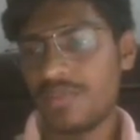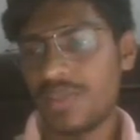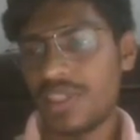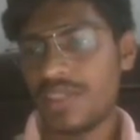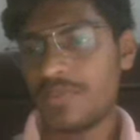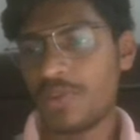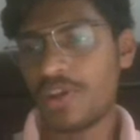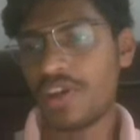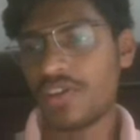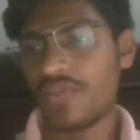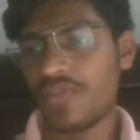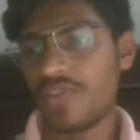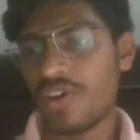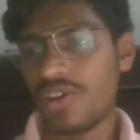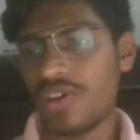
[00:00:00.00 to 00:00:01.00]
P is product
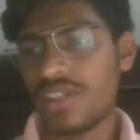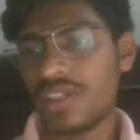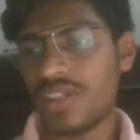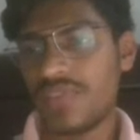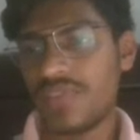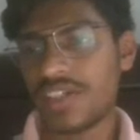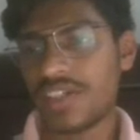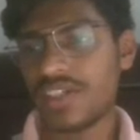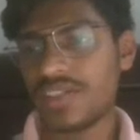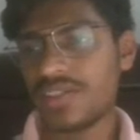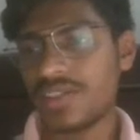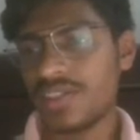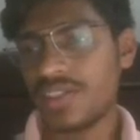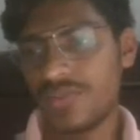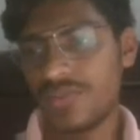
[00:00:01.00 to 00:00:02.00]
of all the other
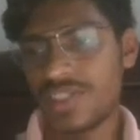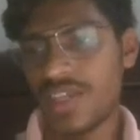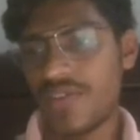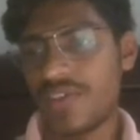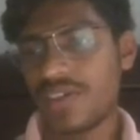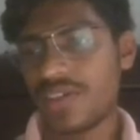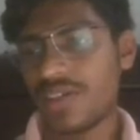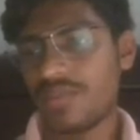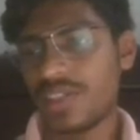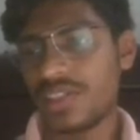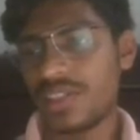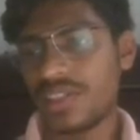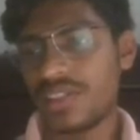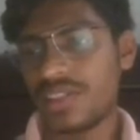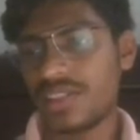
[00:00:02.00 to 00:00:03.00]
factors which haven't come
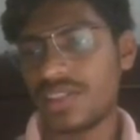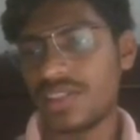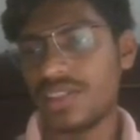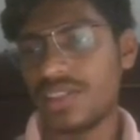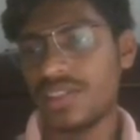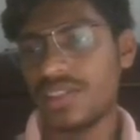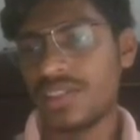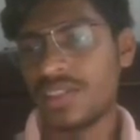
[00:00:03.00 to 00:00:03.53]
under GCD.